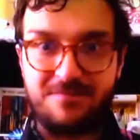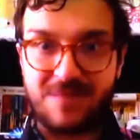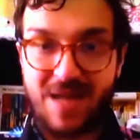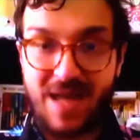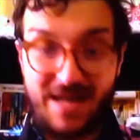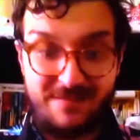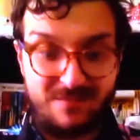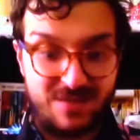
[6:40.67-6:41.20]

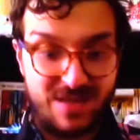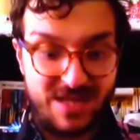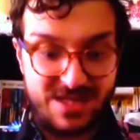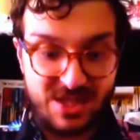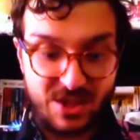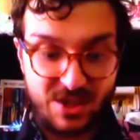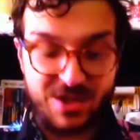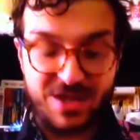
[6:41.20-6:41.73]
And
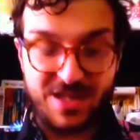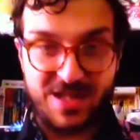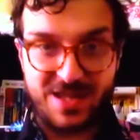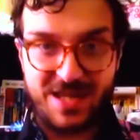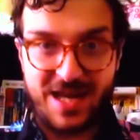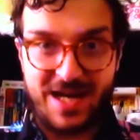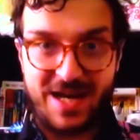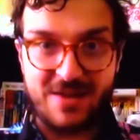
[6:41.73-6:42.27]
it's a good thing that
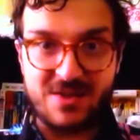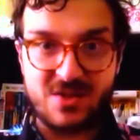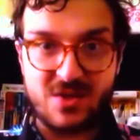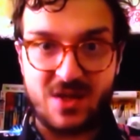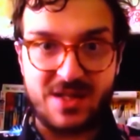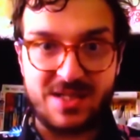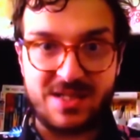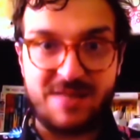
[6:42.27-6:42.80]
they announced
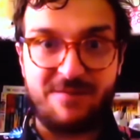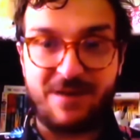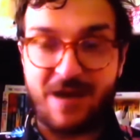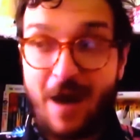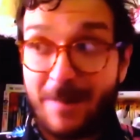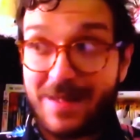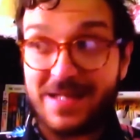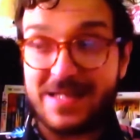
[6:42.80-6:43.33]
all this stuff
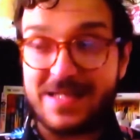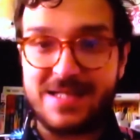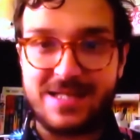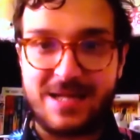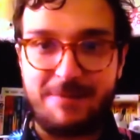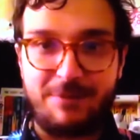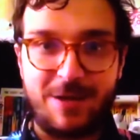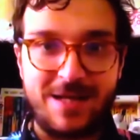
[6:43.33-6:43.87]
coming to
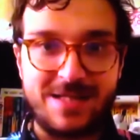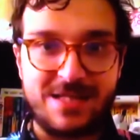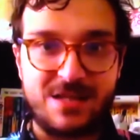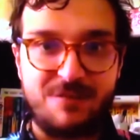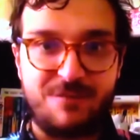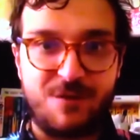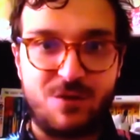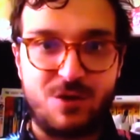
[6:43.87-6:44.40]
Disney Plus in
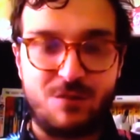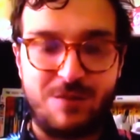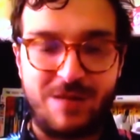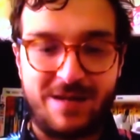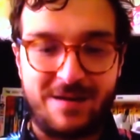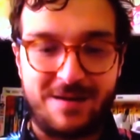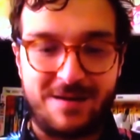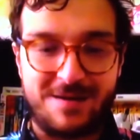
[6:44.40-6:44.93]
the future,
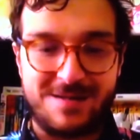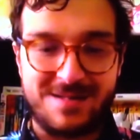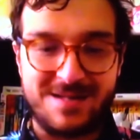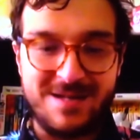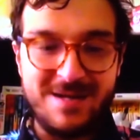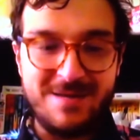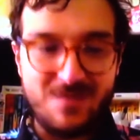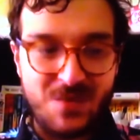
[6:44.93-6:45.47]

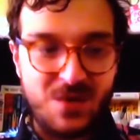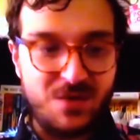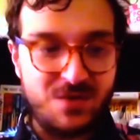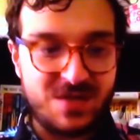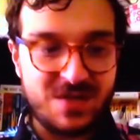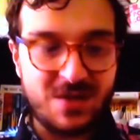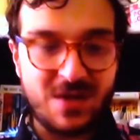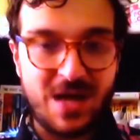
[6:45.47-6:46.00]
because you've
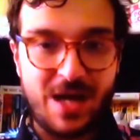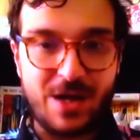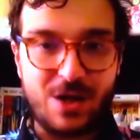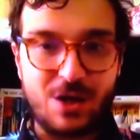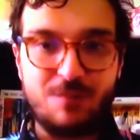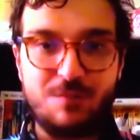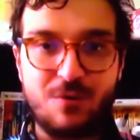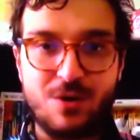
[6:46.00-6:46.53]
still got a
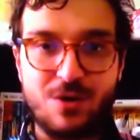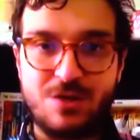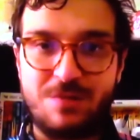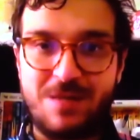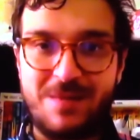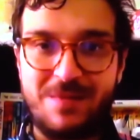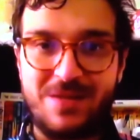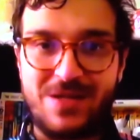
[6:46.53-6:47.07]
good portion of
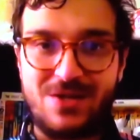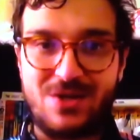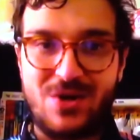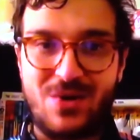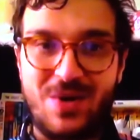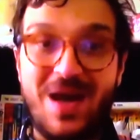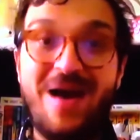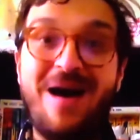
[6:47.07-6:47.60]
people that
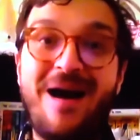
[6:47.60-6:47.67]
joke,